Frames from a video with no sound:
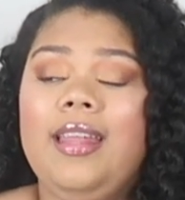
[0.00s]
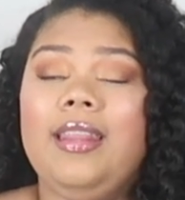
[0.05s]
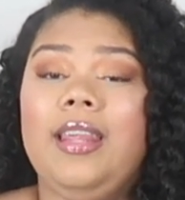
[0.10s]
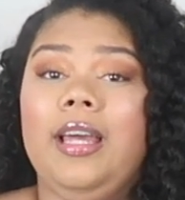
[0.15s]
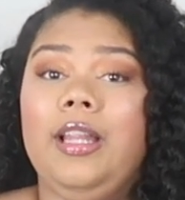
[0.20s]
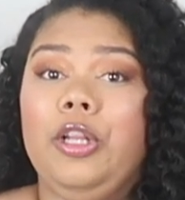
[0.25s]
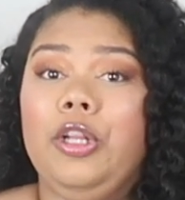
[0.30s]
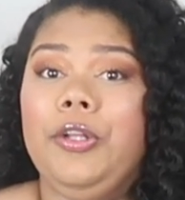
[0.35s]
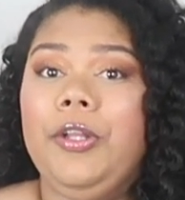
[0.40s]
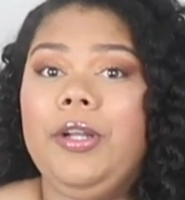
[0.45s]

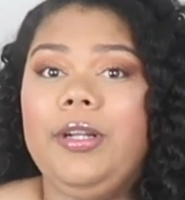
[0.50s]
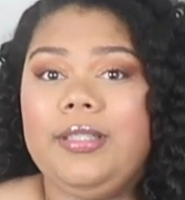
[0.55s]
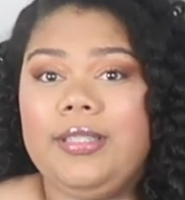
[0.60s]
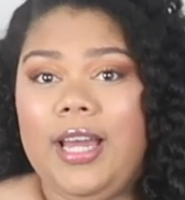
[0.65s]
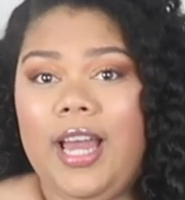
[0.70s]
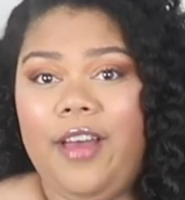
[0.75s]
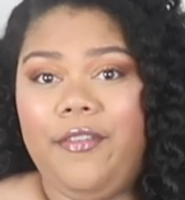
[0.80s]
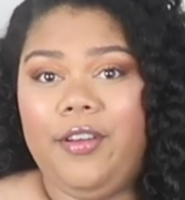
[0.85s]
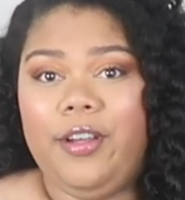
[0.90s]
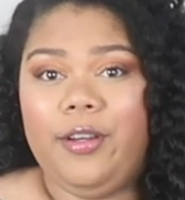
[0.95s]
They look
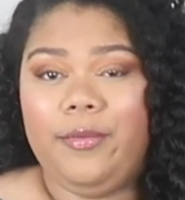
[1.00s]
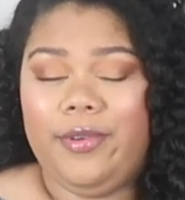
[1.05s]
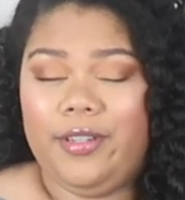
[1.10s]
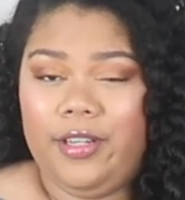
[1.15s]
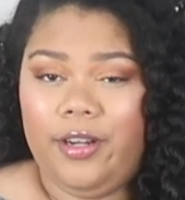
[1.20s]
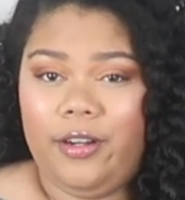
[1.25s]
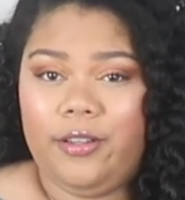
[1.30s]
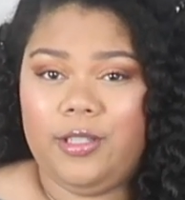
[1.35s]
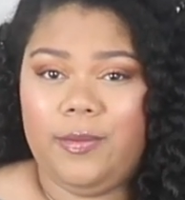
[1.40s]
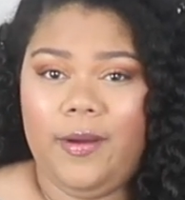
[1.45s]
to have a good
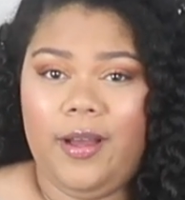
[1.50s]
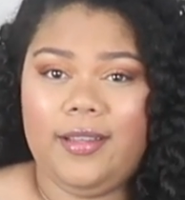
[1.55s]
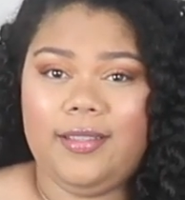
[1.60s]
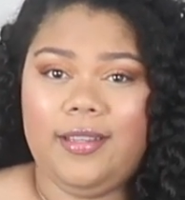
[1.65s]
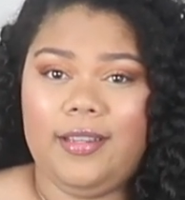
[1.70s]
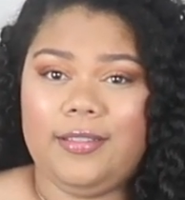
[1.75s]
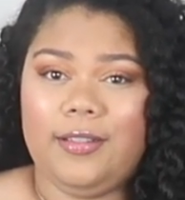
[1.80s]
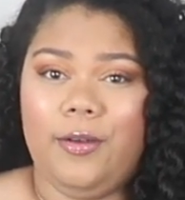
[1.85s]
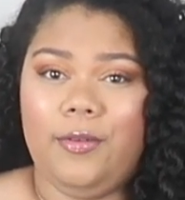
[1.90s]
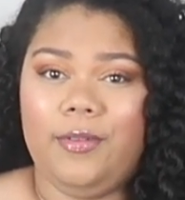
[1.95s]
returns
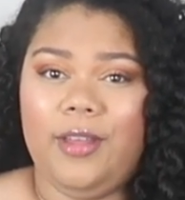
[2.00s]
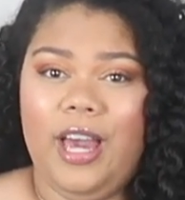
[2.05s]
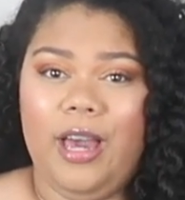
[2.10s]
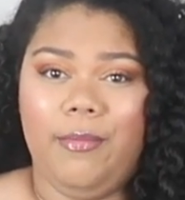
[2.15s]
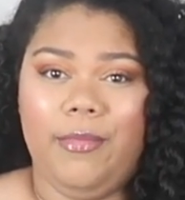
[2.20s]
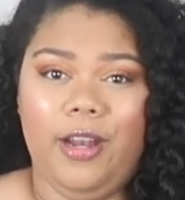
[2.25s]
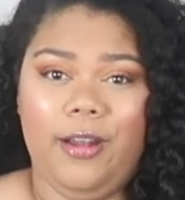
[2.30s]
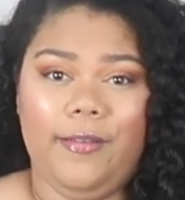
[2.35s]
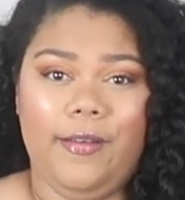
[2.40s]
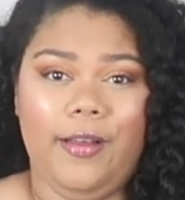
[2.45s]
process
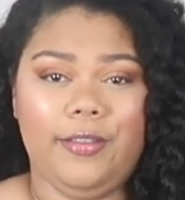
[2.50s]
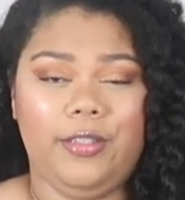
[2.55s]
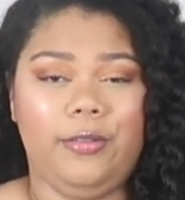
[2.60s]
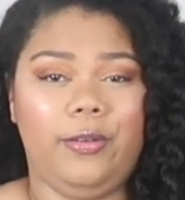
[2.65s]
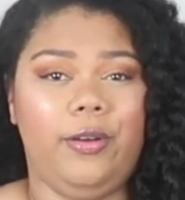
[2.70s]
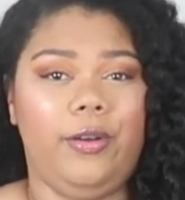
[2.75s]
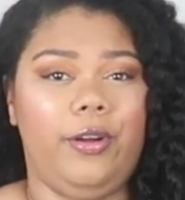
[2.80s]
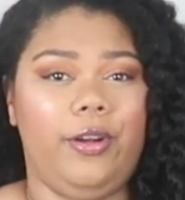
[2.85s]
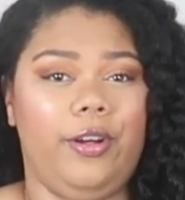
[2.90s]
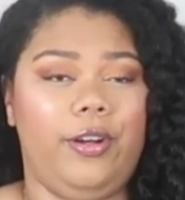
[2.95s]
online, but I've
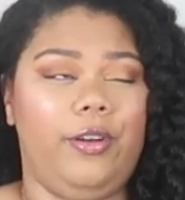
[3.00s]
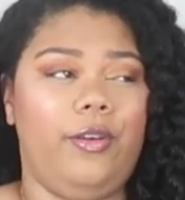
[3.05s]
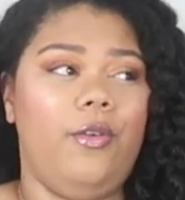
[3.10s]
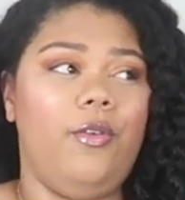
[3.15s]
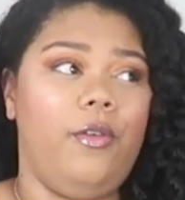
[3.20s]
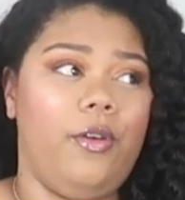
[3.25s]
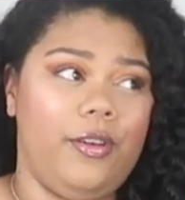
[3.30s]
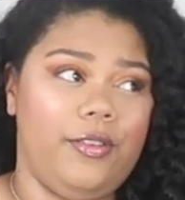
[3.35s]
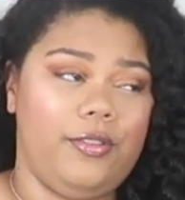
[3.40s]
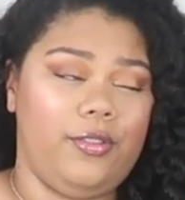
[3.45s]
also heard
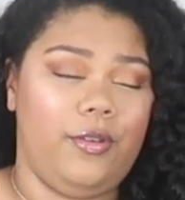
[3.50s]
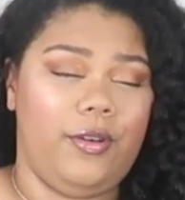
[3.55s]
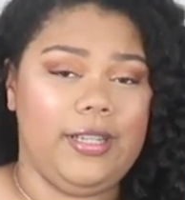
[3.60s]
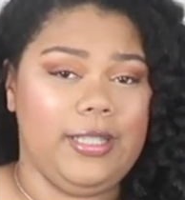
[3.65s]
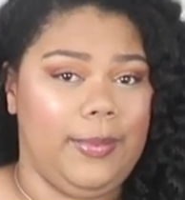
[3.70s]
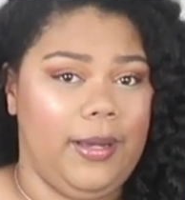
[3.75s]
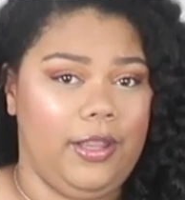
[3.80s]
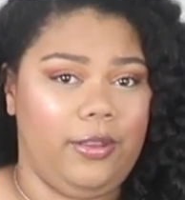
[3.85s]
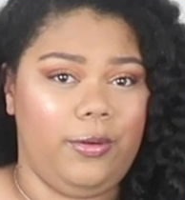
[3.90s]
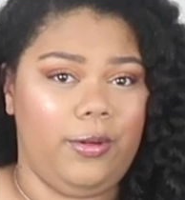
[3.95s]
horror
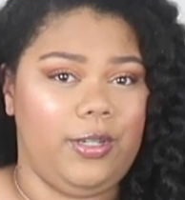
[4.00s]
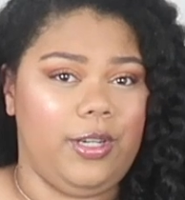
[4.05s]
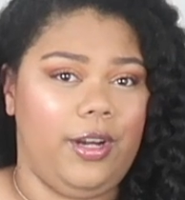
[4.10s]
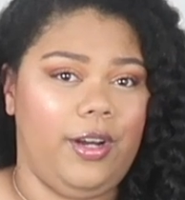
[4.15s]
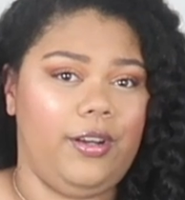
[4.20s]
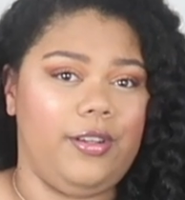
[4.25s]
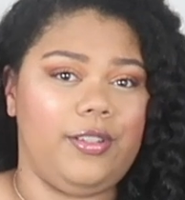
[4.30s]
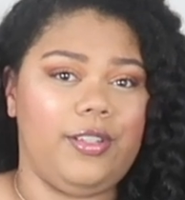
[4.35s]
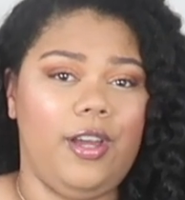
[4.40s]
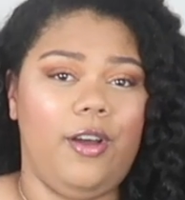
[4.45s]
stories about the
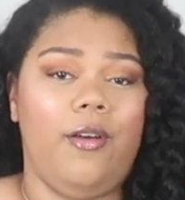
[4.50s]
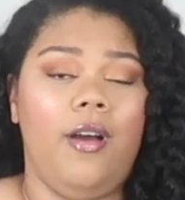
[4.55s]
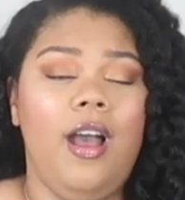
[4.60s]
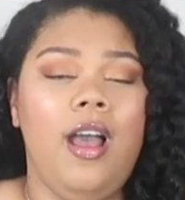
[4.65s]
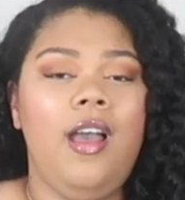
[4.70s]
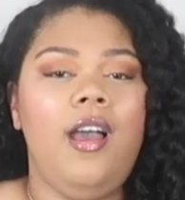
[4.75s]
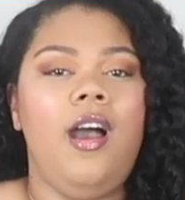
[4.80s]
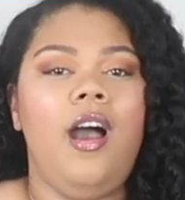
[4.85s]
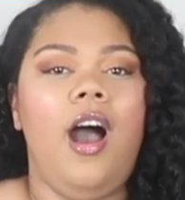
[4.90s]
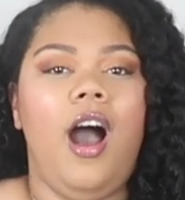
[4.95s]
returns, so
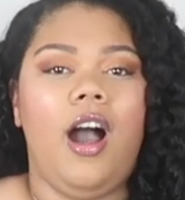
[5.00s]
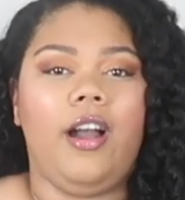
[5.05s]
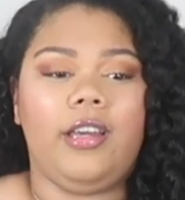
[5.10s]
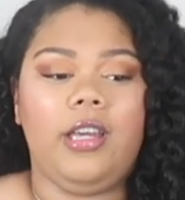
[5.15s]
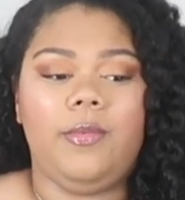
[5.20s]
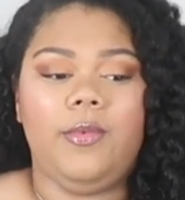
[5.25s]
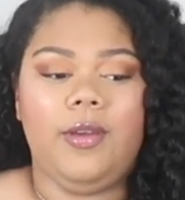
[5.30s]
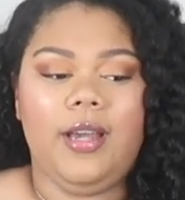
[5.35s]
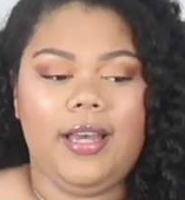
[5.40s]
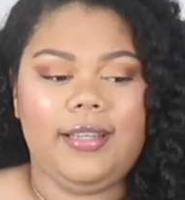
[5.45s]
I'll
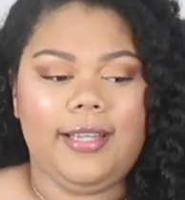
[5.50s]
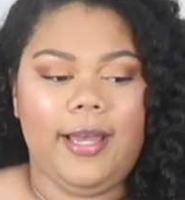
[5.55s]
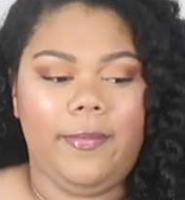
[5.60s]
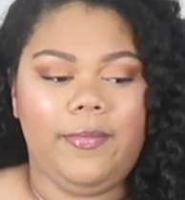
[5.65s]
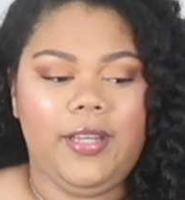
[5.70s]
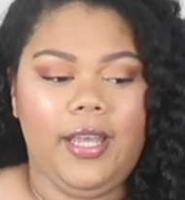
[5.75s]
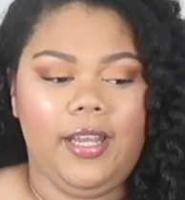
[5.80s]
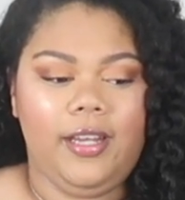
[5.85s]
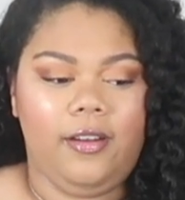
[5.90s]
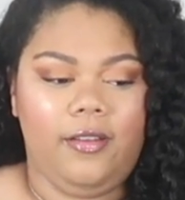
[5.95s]
keep you guys
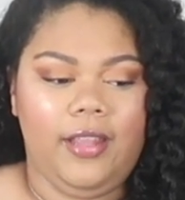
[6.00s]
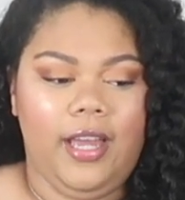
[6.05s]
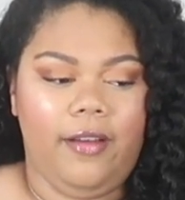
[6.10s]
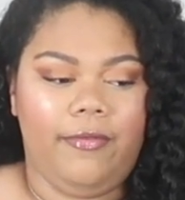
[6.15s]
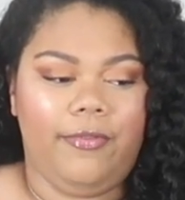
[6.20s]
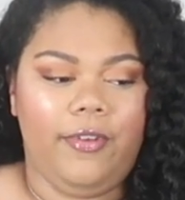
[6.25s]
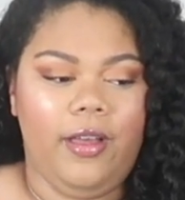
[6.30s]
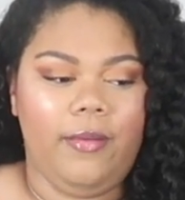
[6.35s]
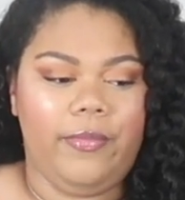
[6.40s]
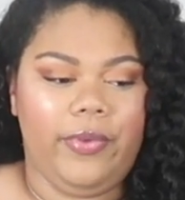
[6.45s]
updated on
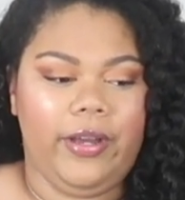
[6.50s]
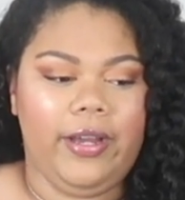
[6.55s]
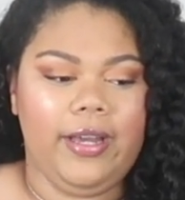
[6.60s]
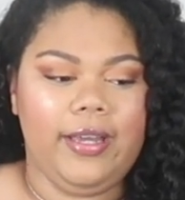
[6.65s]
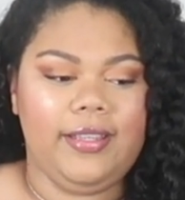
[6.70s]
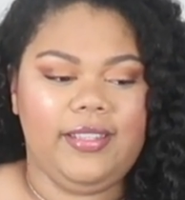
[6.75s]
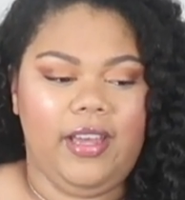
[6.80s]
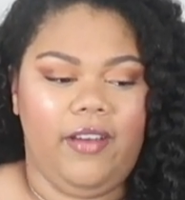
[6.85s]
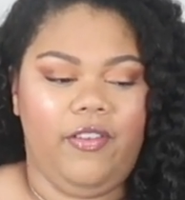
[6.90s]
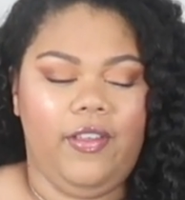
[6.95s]
that front
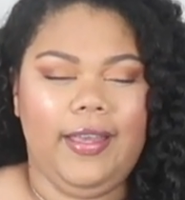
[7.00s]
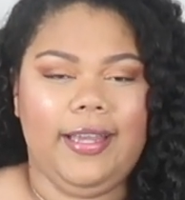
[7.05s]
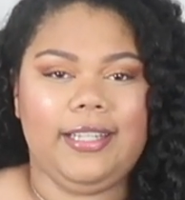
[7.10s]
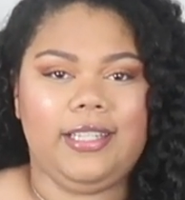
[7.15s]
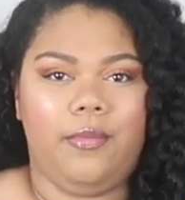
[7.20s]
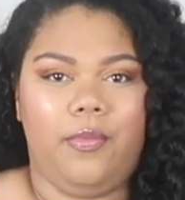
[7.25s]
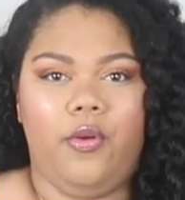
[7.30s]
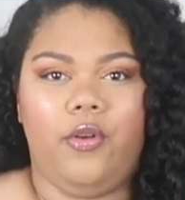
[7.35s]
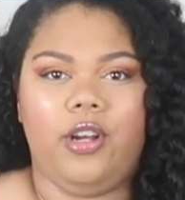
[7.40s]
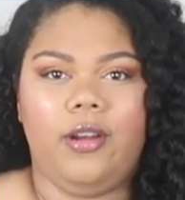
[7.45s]
because I feel like
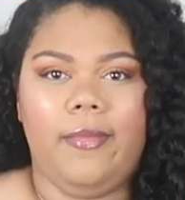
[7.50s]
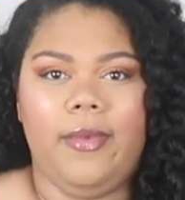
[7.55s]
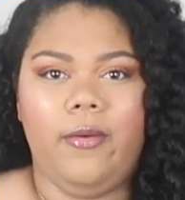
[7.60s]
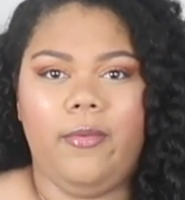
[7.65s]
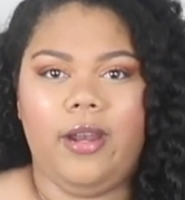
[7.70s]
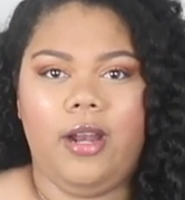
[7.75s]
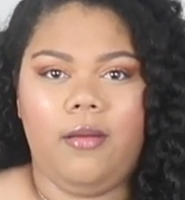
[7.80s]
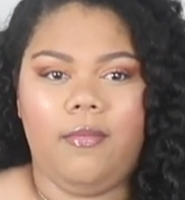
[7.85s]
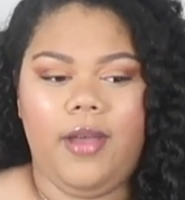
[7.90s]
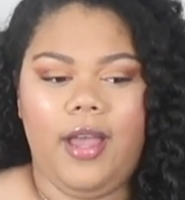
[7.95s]
it's important to me
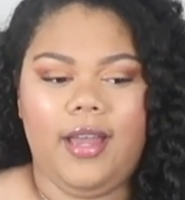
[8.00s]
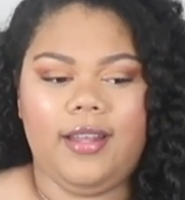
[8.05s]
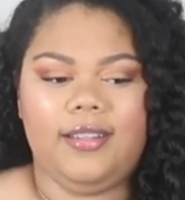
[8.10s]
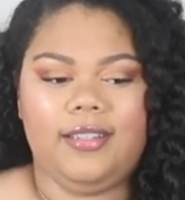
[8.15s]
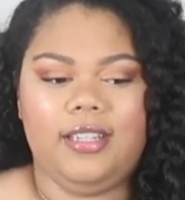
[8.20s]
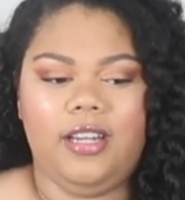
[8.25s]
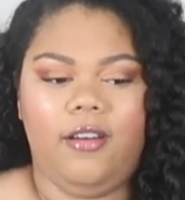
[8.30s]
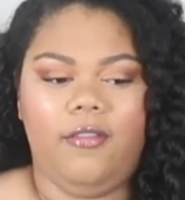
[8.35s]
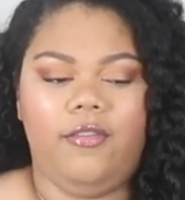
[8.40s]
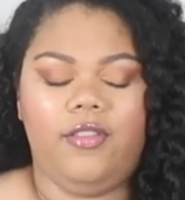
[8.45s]
when I'm buying
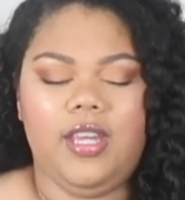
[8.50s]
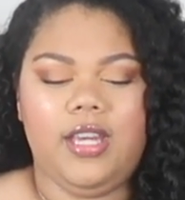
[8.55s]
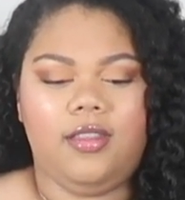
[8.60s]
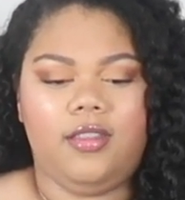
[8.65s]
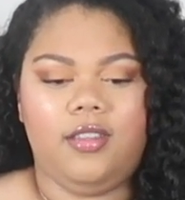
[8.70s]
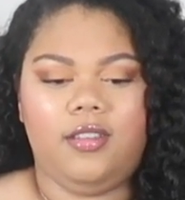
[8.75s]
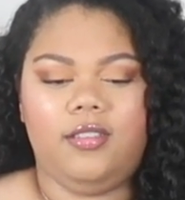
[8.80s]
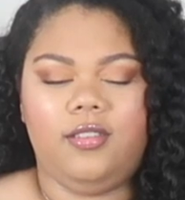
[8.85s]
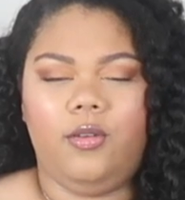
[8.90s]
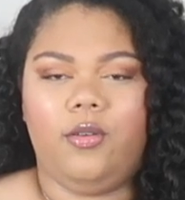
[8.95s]
stuff
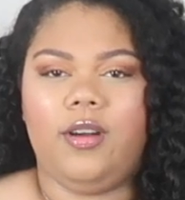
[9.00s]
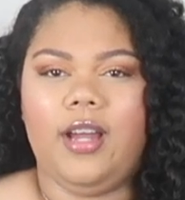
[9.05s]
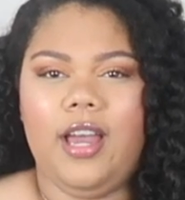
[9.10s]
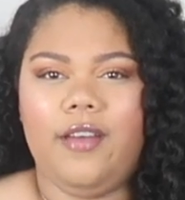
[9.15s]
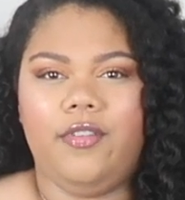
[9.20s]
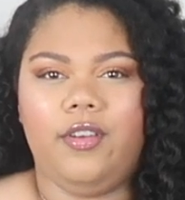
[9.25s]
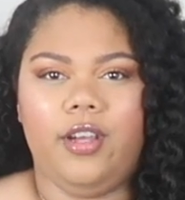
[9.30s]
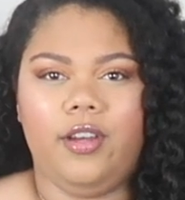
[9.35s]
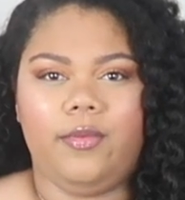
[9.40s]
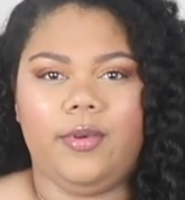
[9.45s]
that the store
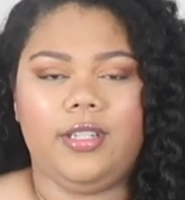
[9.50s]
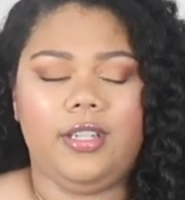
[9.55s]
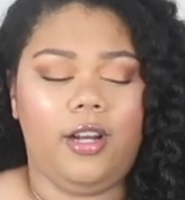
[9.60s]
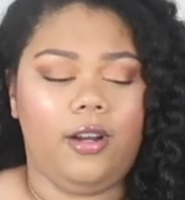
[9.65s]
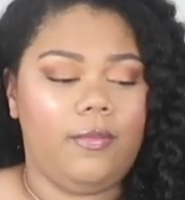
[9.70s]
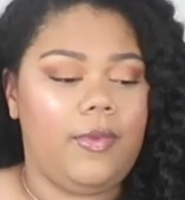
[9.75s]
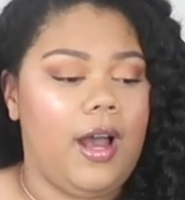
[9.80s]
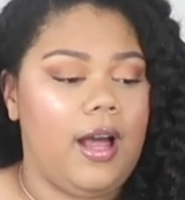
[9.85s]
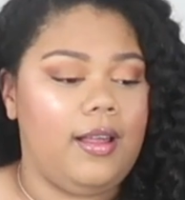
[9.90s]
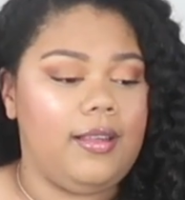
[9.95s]
have a good
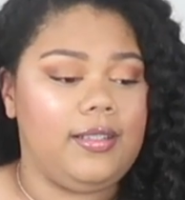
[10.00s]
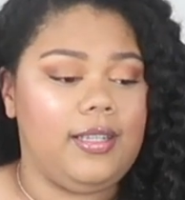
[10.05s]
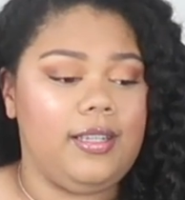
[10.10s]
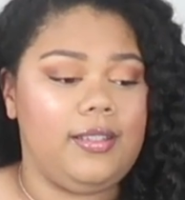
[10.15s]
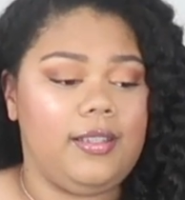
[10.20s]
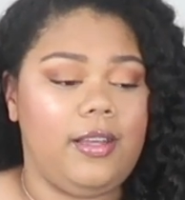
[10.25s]
return policy.